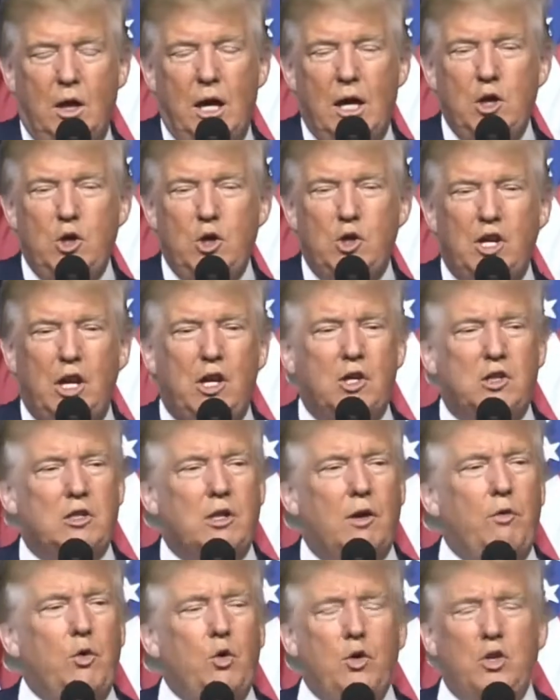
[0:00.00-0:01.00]
And you say to
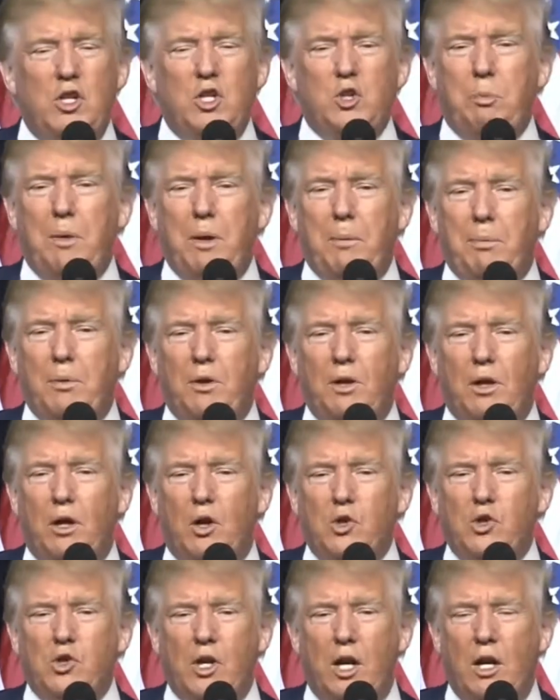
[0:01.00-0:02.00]
yourself, who are these people
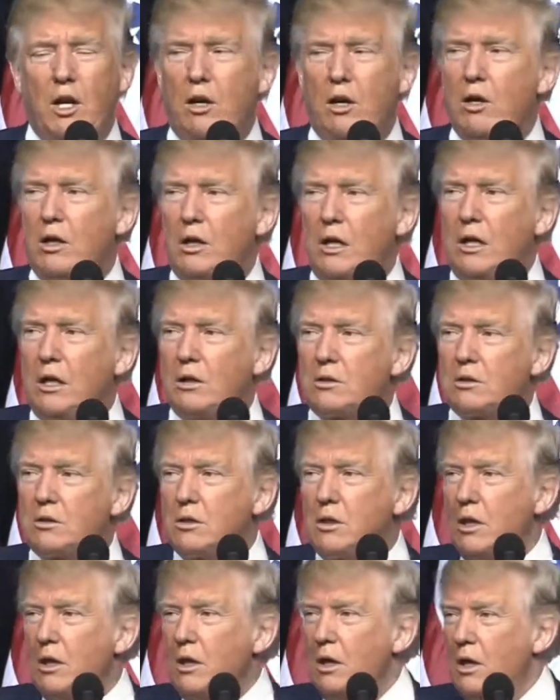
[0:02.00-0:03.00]
negotiating our deals?
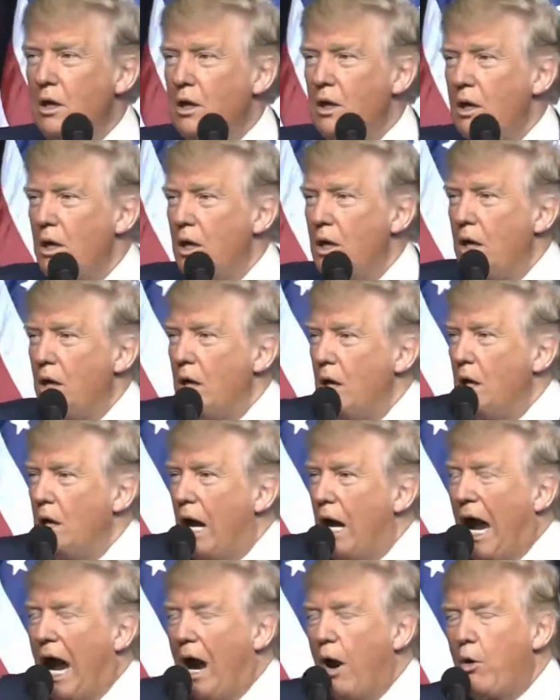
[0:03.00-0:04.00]

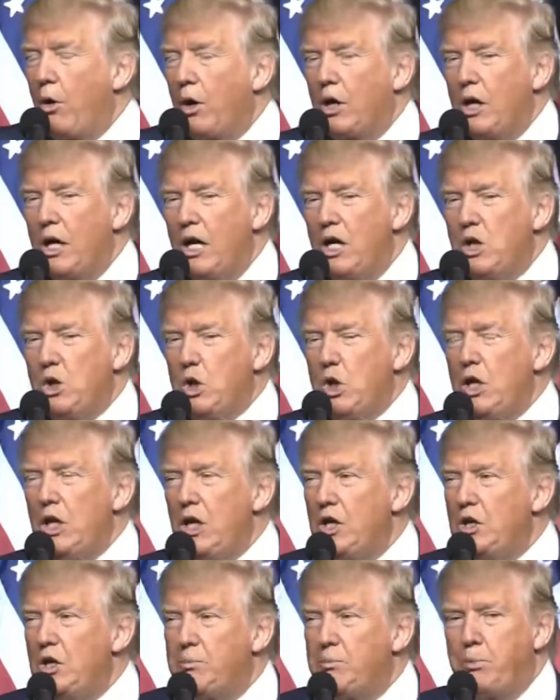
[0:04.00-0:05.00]
Our country
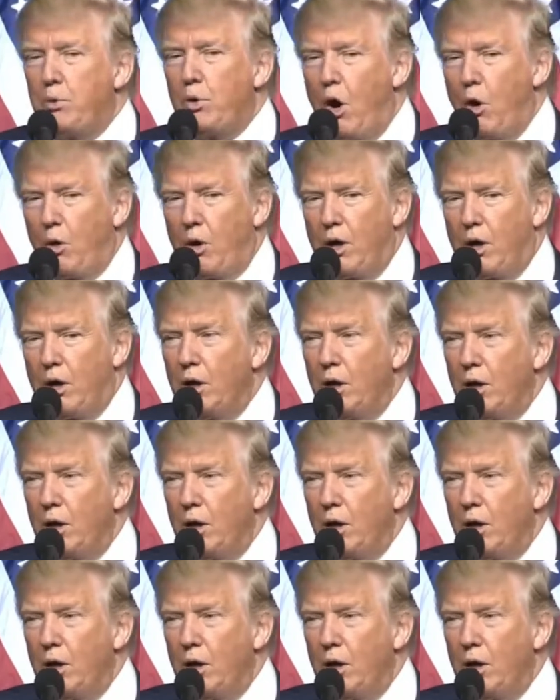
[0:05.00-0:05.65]
is broke.